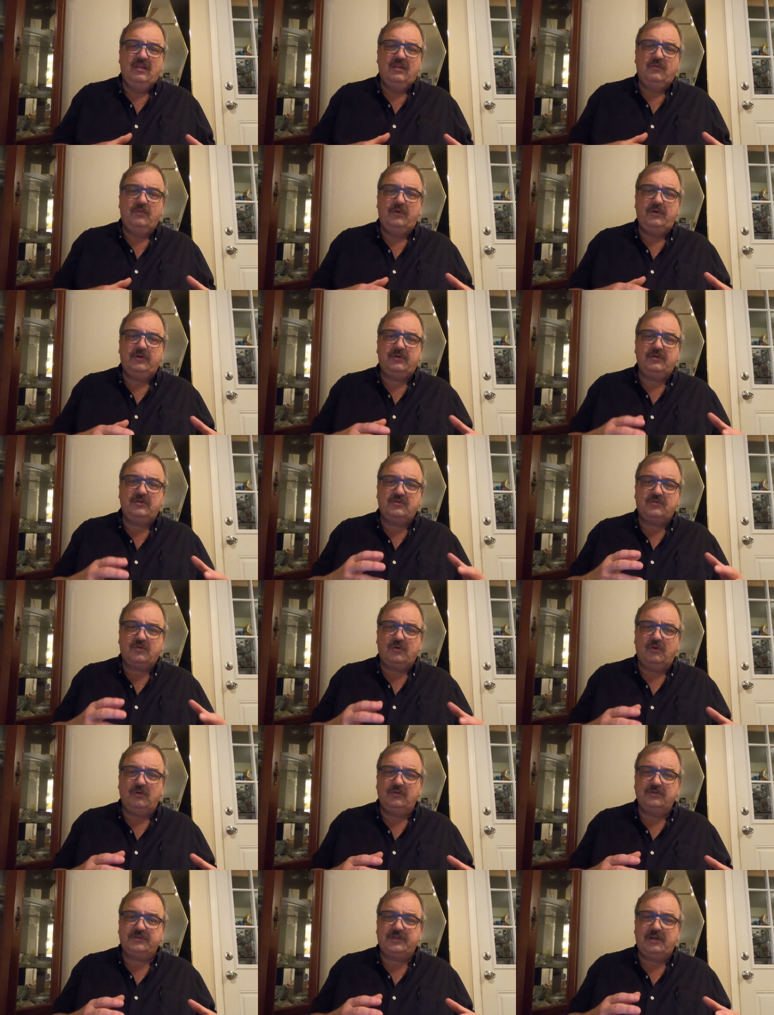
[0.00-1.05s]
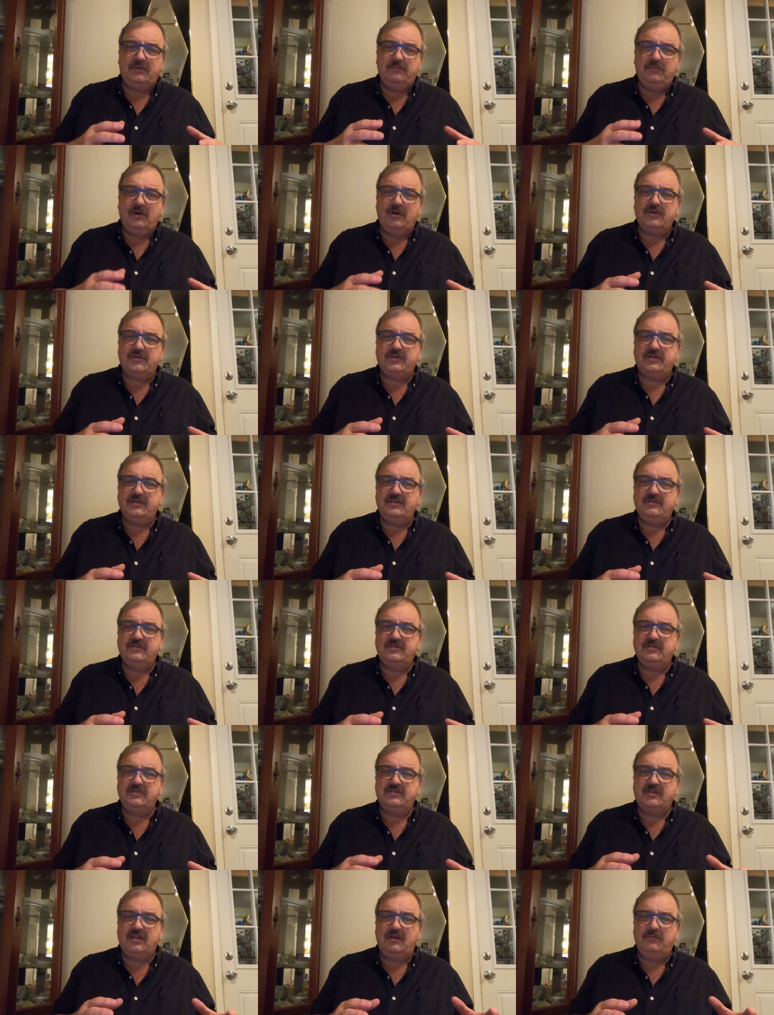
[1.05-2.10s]
The one who controls their emotions
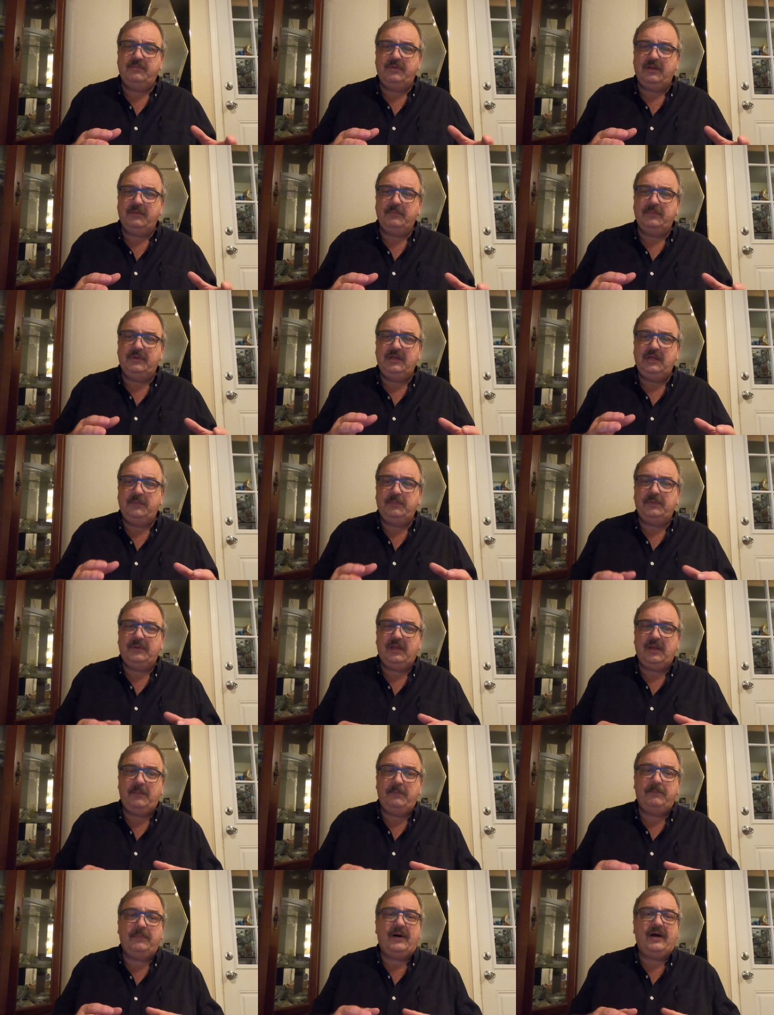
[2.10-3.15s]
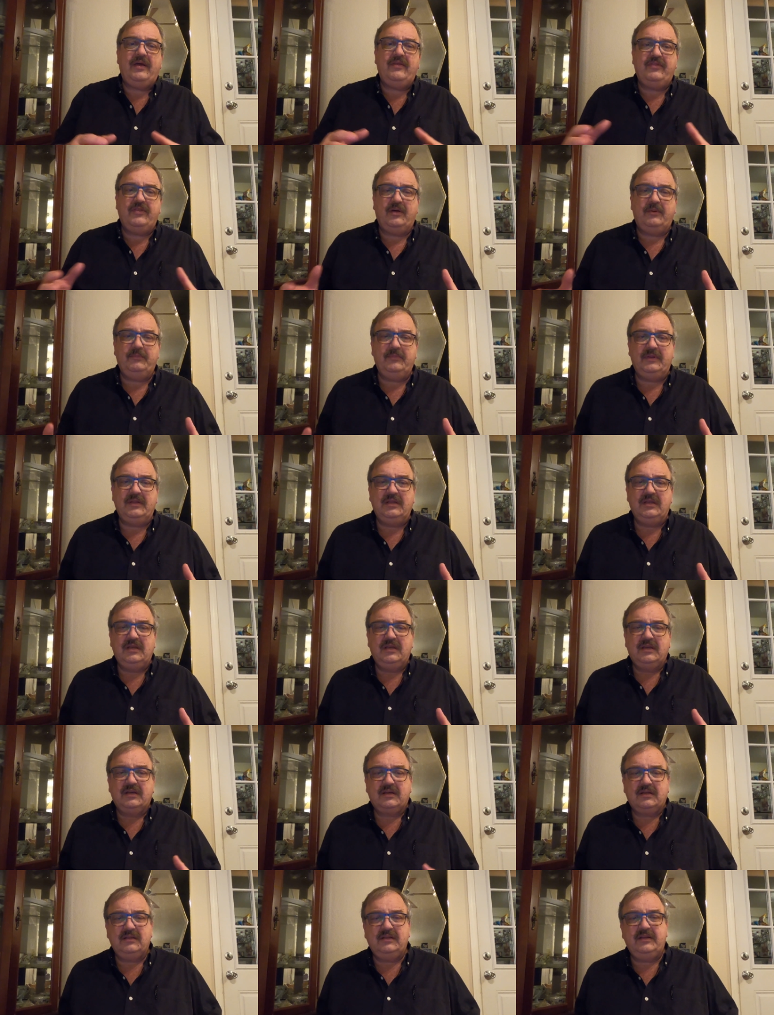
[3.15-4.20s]
instead of being manipulated by them
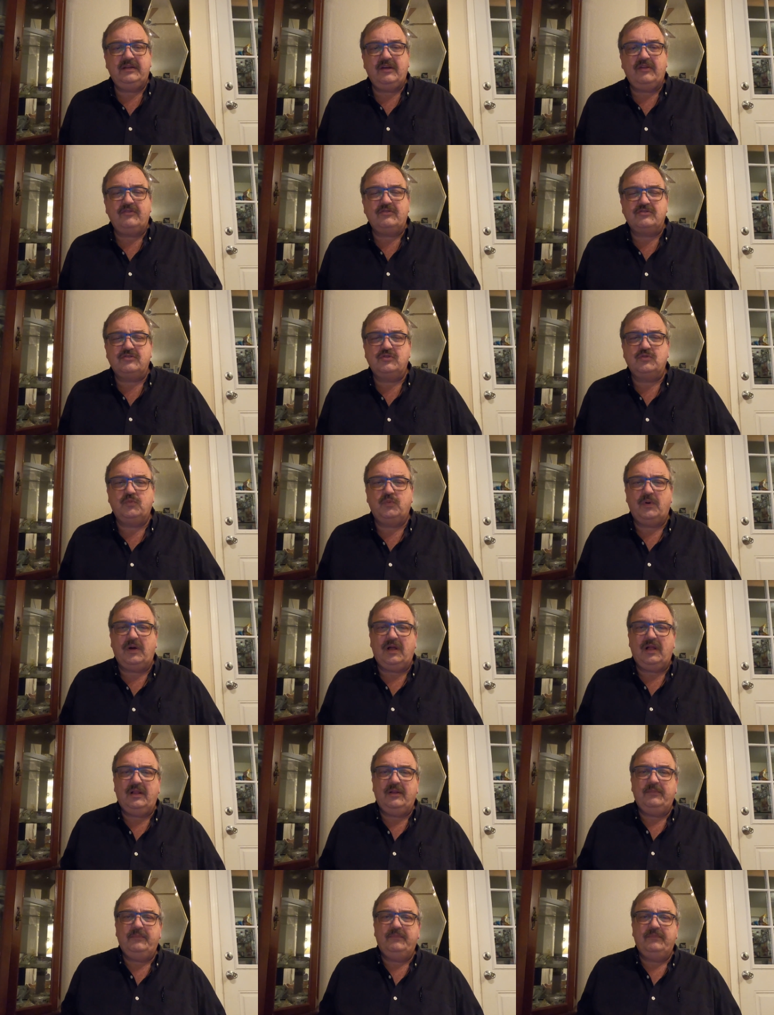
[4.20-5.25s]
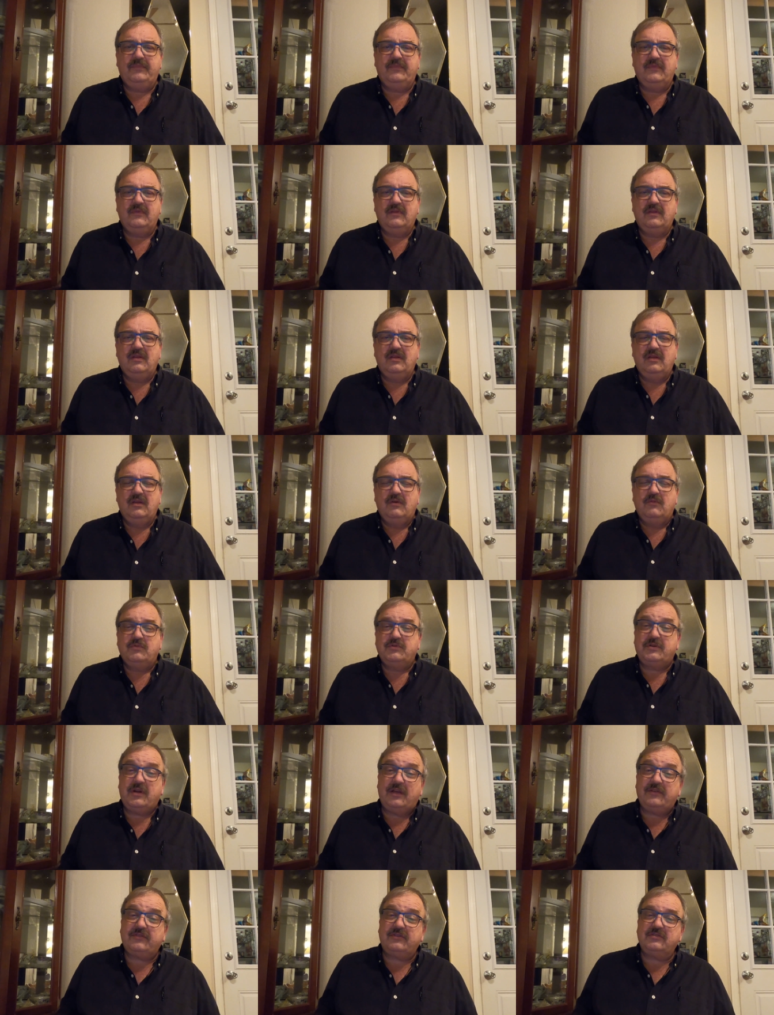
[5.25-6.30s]
can lead others as well. We
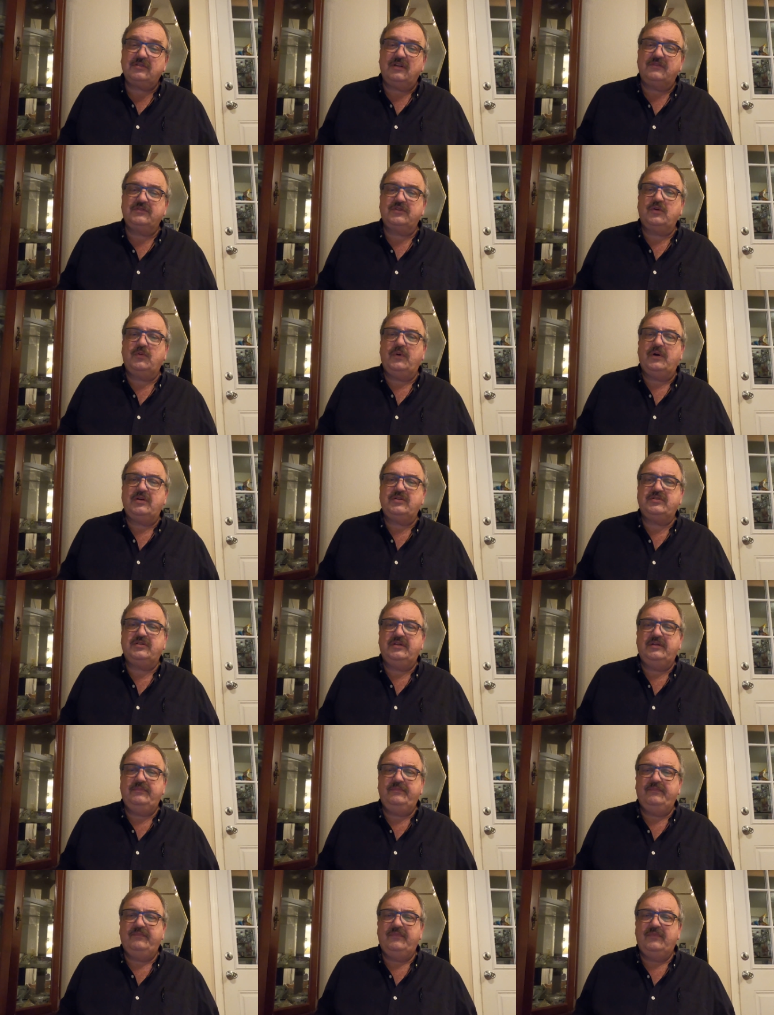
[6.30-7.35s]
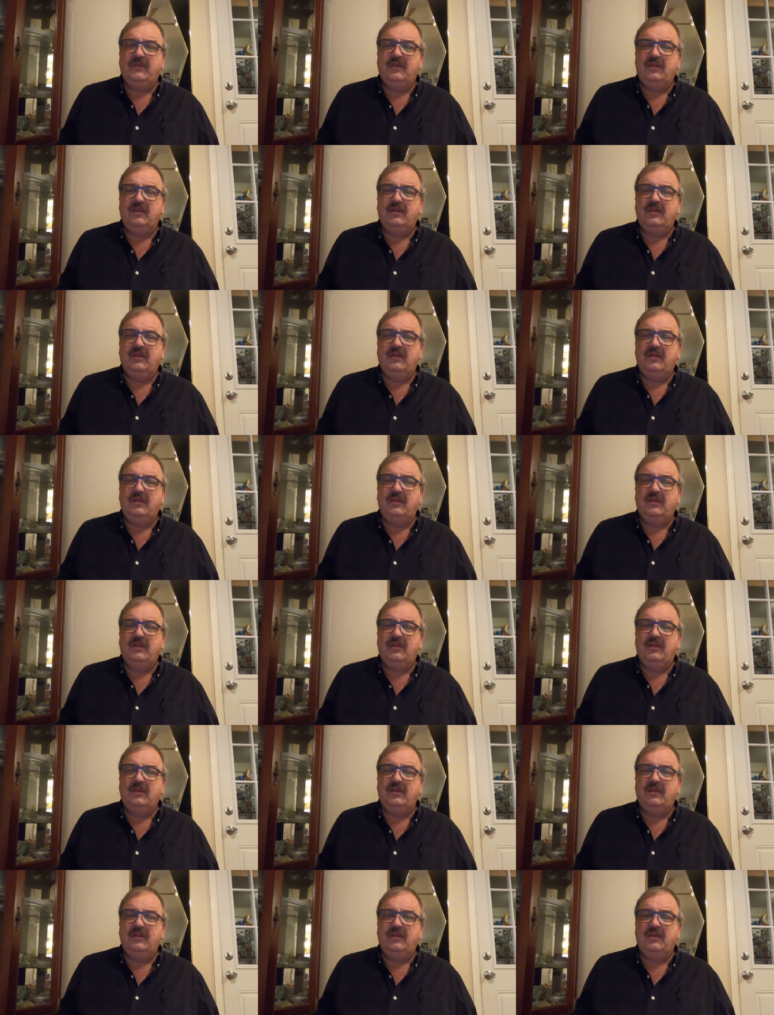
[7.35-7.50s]
should ask ourselves the question